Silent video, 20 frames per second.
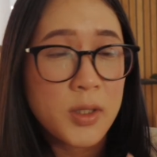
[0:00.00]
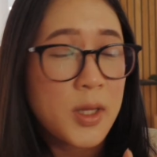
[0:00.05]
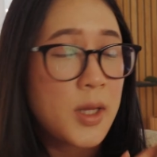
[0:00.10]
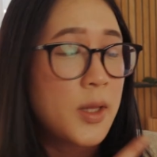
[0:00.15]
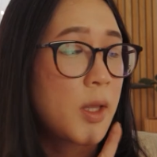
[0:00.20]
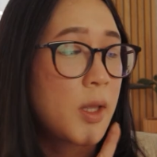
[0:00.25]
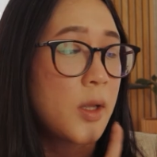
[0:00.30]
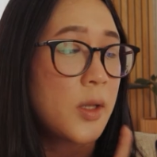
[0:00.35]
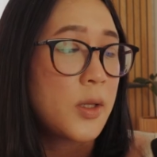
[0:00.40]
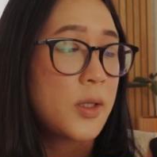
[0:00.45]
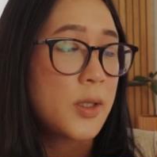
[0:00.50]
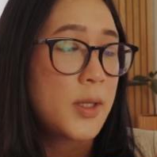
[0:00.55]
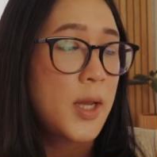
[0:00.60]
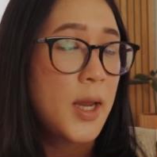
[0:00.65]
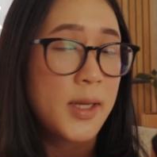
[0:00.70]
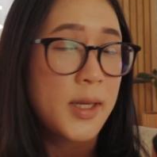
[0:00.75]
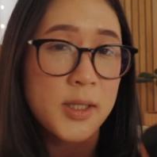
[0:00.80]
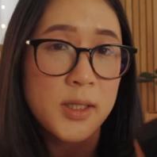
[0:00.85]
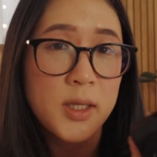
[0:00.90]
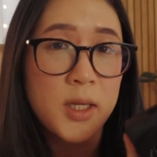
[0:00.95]
the
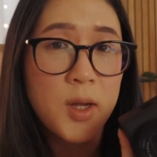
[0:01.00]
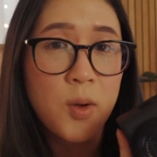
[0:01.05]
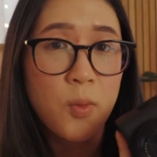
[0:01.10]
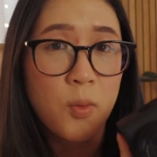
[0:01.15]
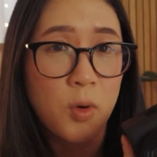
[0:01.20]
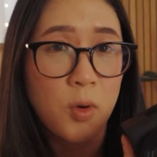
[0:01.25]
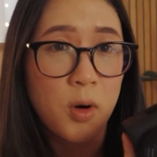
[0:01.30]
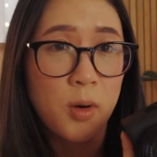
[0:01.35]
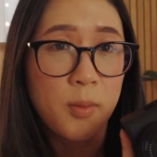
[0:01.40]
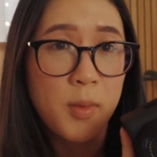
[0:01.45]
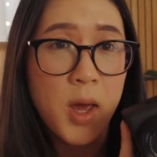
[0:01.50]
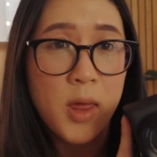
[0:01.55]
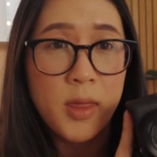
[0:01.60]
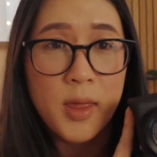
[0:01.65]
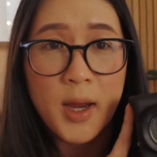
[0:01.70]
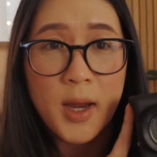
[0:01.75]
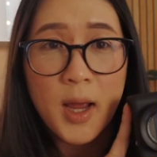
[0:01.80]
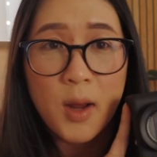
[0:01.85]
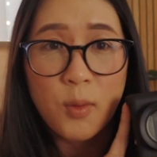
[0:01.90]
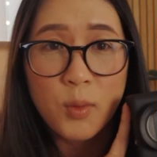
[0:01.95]
Tasty Warm
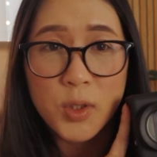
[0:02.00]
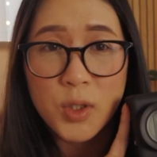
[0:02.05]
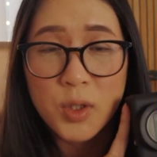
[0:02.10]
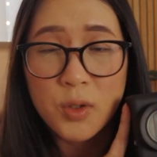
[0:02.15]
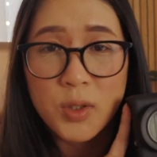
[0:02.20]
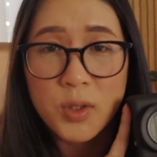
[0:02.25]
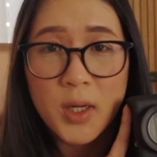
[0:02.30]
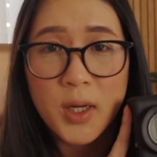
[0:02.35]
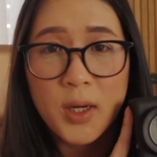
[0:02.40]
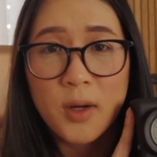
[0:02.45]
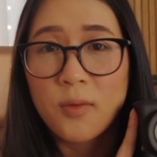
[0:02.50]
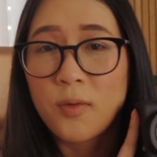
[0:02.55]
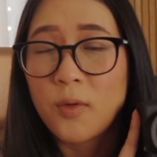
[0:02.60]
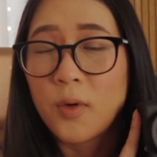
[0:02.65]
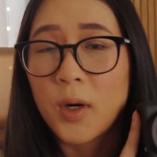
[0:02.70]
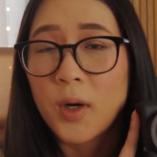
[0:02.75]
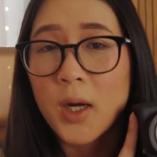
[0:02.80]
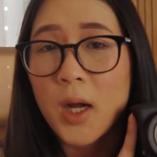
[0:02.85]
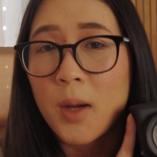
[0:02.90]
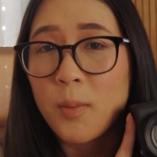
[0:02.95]
that I was using
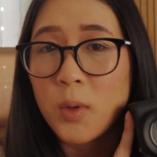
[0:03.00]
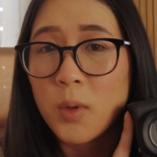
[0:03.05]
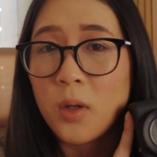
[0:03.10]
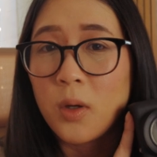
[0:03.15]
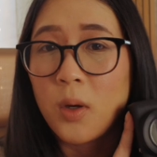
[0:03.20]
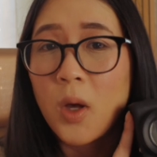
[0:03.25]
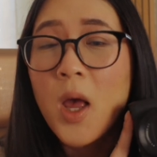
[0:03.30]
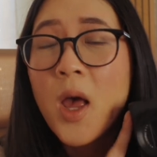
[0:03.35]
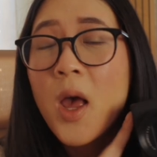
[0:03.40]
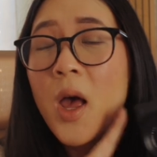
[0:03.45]
for a couple